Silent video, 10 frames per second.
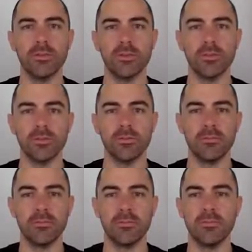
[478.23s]
so.
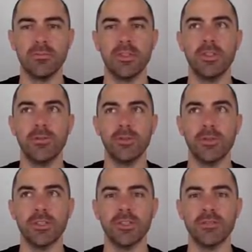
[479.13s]
Thank you very
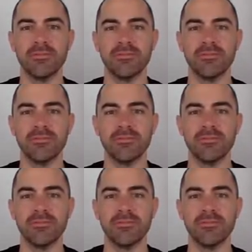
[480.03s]
much.